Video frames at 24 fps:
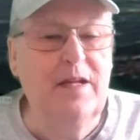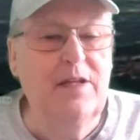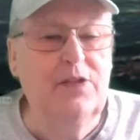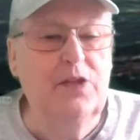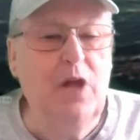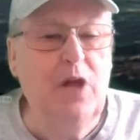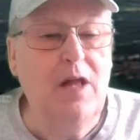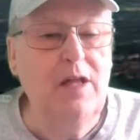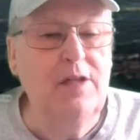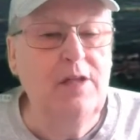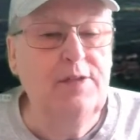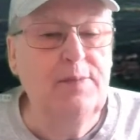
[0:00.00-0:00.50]

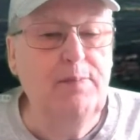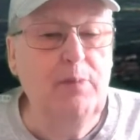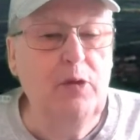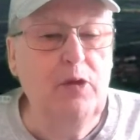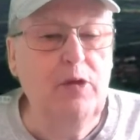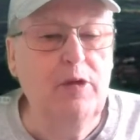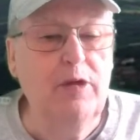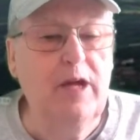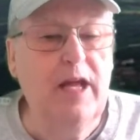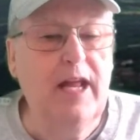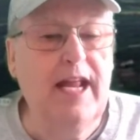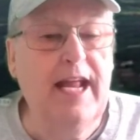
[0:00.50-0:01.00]

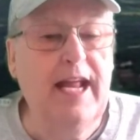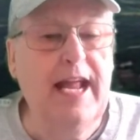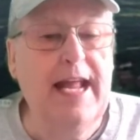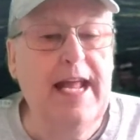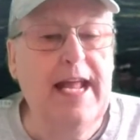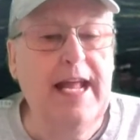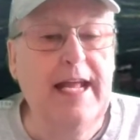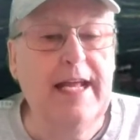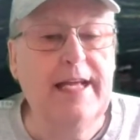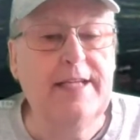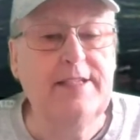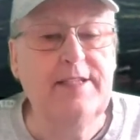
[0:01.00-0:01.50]
Salzburg Ring
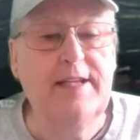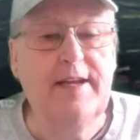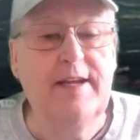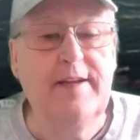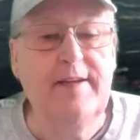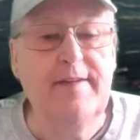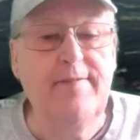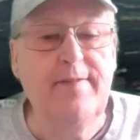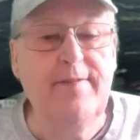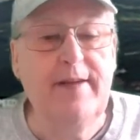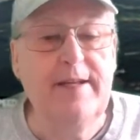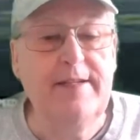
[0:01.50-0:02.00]
is a
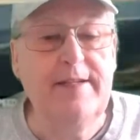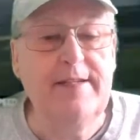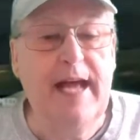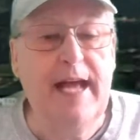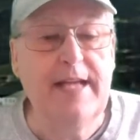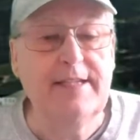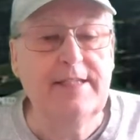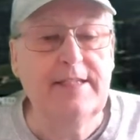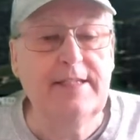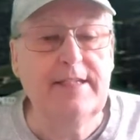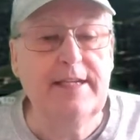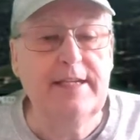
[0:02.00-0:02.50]

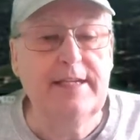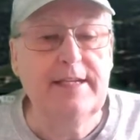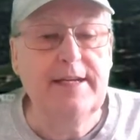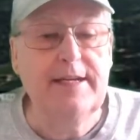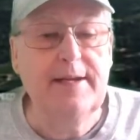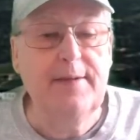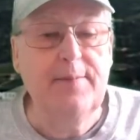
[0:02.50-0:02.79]
fantastic